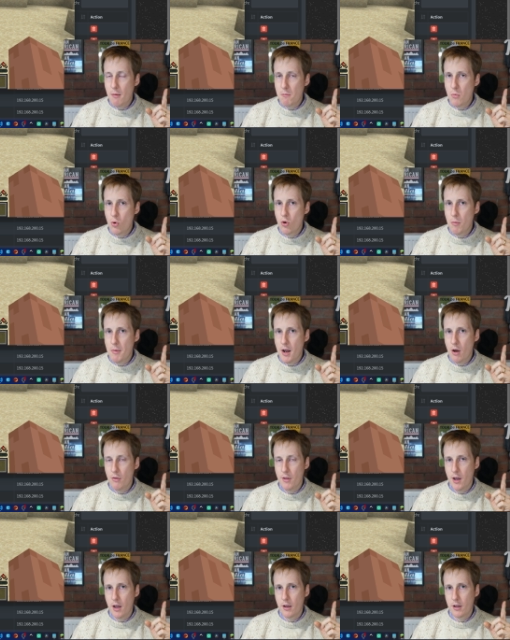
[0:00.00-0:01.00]
out more
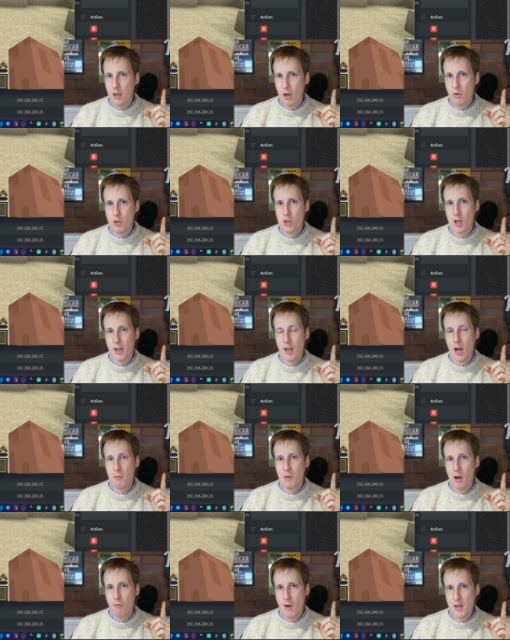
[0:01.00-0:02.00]
about that, go and check
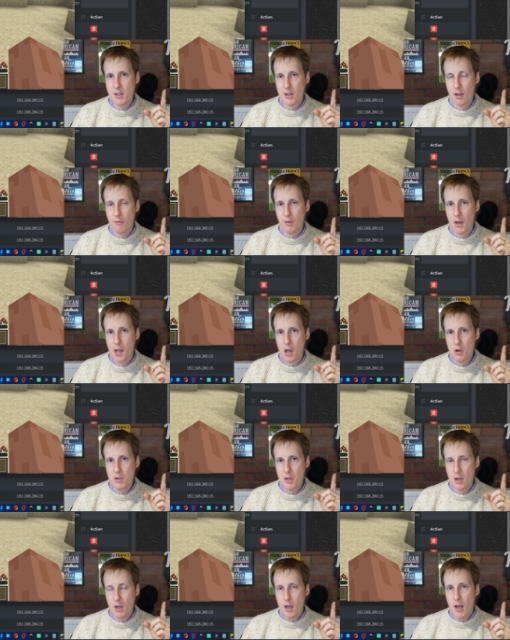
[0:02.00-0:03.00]
out my Restic
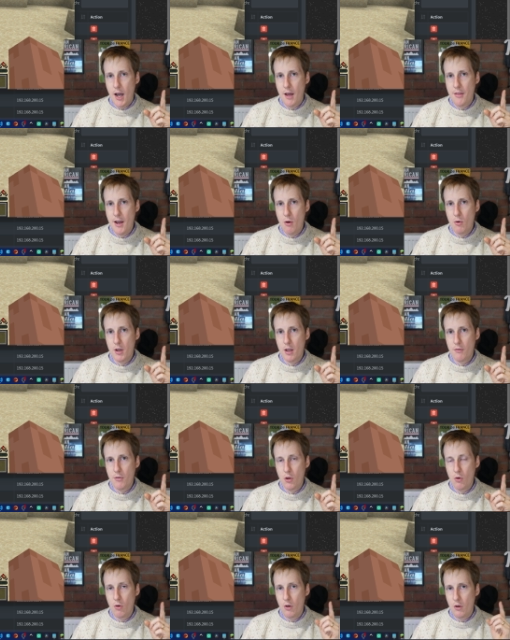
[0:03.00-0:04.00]
videos, and that will
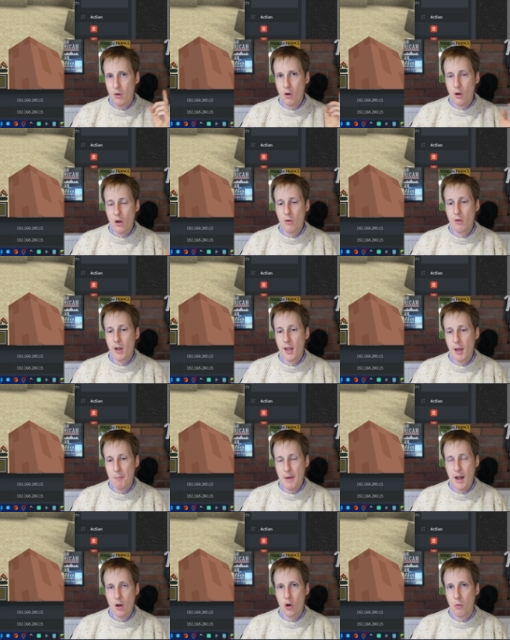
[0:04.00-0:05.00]
give you not only a
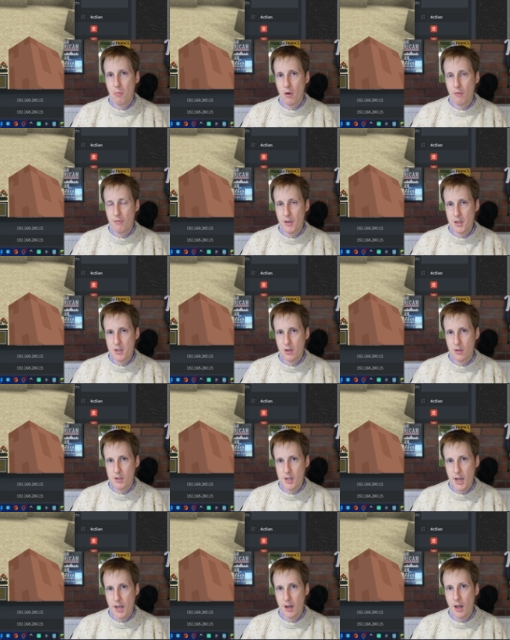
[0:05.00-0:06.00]
backup of this
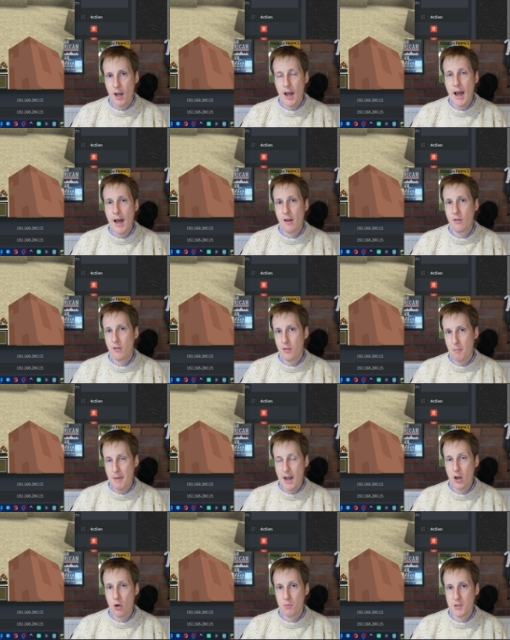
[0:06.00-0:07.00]
container and the
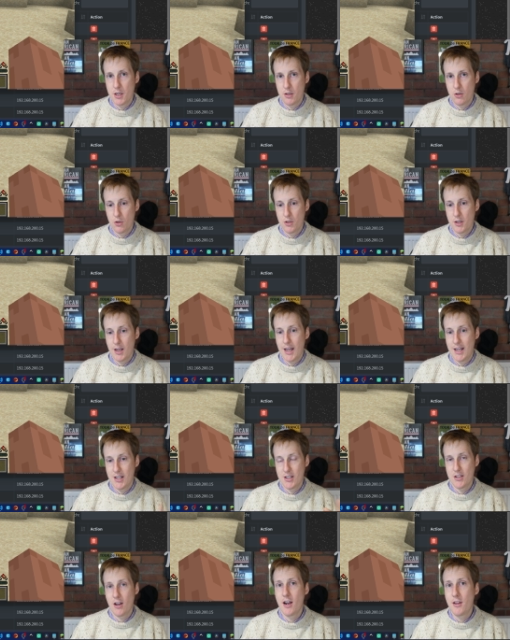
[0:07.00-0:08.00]
backups it does
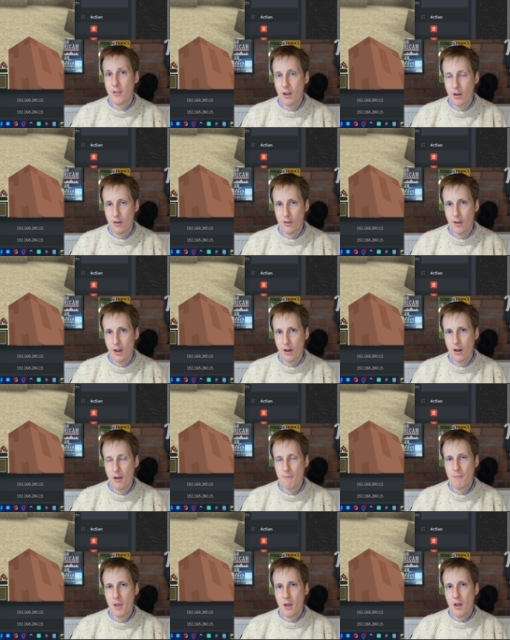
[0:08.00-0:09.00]
inside the container,